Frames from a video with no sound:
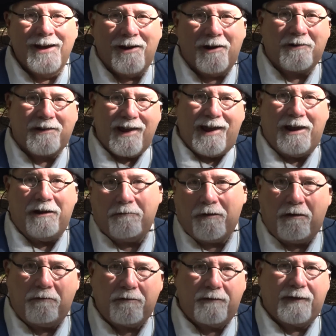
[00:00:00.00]
Okay,
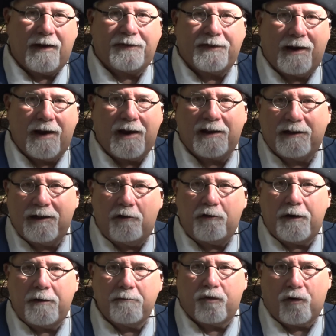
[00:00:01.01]
well, we've got the gun
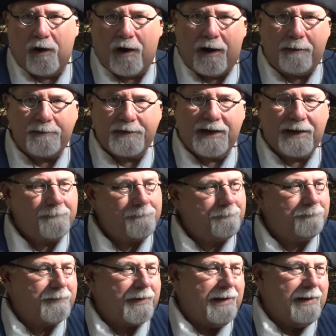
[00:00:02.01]
loaded and primed
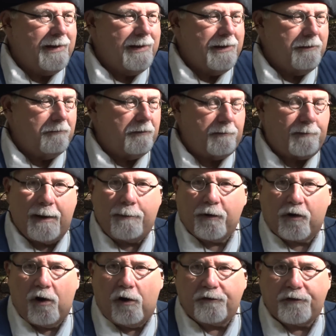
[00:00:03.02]
with paper
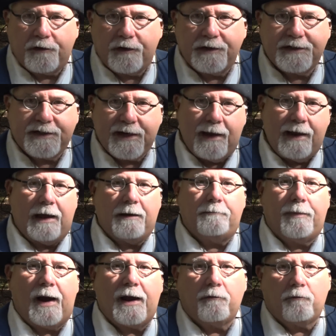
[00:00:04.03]
cartridges.
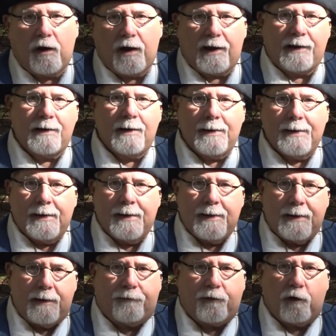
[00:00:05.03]
And by the way,
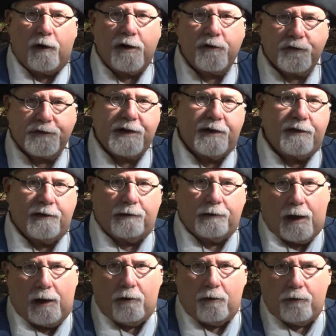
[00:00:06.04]
if you're interested in the
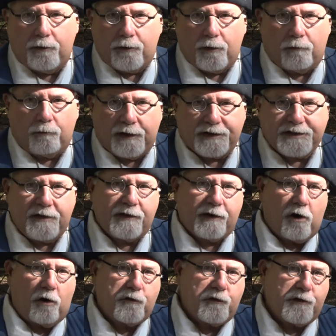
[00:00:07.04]
load or what's in the
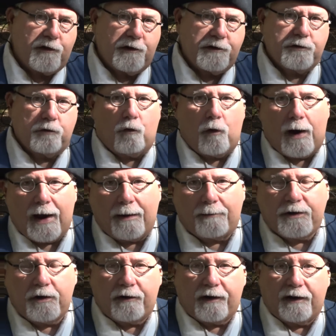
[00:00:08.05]
cartridges or why I'm
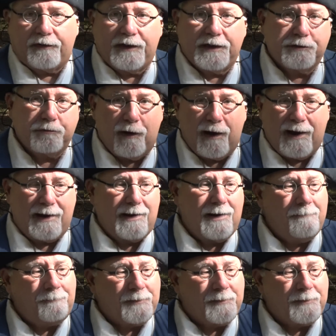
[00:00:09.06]
doing it this way,